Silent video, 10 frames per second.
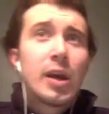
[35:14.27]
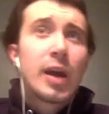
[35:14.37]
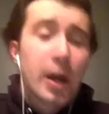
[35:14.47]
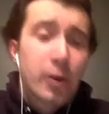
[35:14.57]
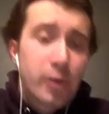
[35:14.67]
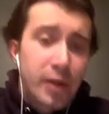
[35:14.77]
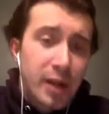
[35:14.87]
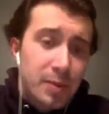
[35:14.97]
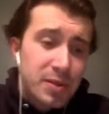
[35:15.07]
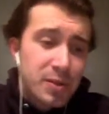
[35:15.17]
Cooking
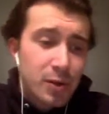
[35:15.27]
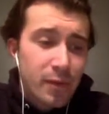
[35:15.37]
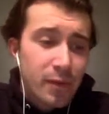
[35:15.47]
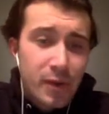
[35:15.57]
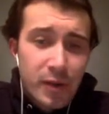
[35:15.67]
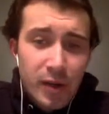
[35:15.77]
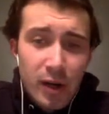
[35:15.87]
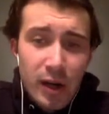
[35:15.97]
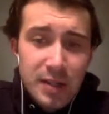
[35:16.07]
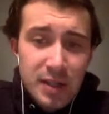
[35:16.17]
up a storm for you
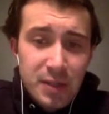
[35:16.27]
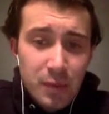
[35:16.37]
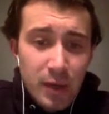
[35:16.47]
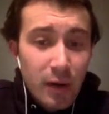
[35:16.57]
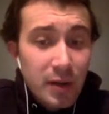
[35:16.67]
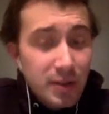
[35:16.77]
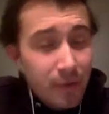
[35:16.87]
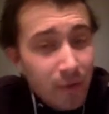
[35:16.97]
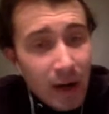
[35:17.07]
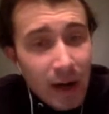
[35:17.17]
guys, as well as the
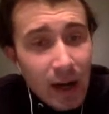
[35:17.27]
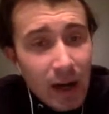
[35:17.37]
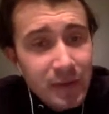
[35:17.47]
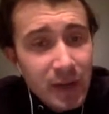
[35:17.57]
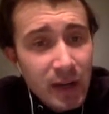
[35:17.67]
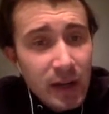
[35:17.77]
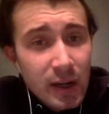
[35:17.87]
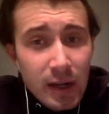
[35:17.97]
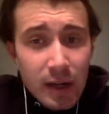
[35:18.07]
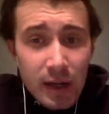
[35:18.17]
Friday after.
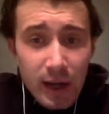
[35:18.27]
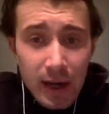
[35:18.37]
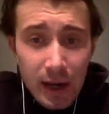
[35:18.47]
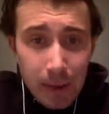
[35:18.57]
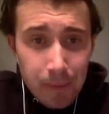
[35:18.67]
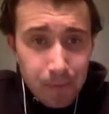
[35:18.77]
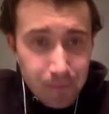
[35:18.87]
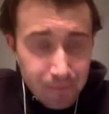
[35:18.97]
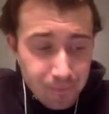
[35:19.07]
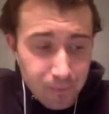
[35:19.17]

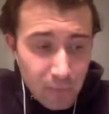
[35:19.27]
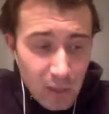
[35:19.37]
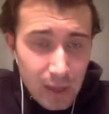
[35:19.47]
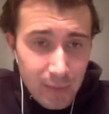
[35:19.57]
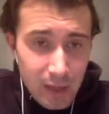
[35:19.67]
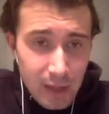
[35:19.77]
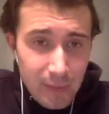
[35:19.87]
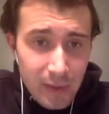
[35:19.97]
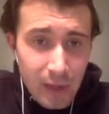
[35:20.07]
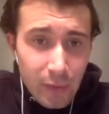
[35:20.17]
Coming up
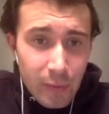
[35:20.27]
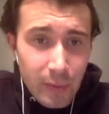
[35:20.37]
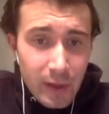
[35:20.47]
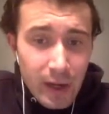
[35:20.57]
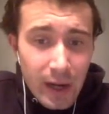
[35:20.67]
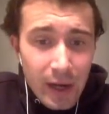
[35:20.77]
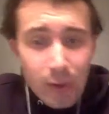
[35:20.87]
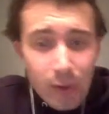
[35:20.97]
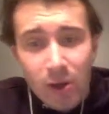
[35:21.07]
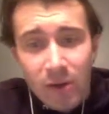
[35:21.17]
there will be a
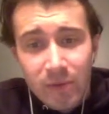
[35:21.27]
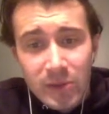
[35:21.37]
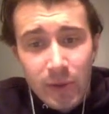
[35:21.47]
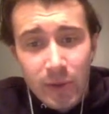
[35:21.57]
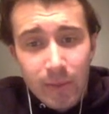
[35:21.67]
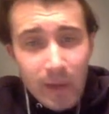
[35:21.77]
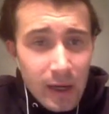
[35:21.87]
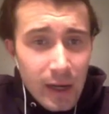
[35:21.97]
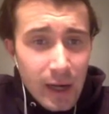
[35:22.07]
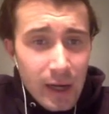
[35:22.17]
cook-off between
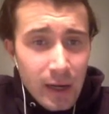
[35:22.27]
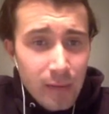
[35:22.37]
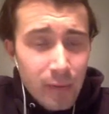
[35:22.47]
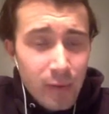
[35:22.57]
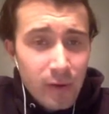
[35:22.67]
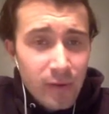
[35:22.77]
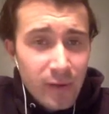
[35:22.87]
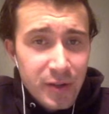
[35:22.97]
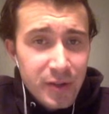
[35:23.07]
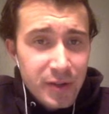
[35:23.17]
me and Unpro
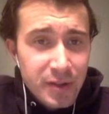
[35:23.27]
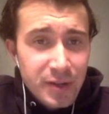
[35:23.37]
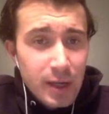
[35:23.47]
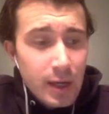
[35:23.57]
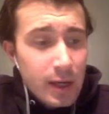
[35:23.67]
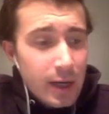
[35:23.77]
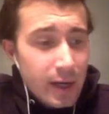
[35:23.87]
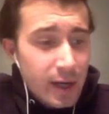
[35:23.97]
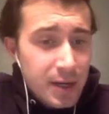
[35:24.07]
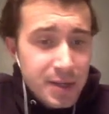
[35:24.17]
Adventures again.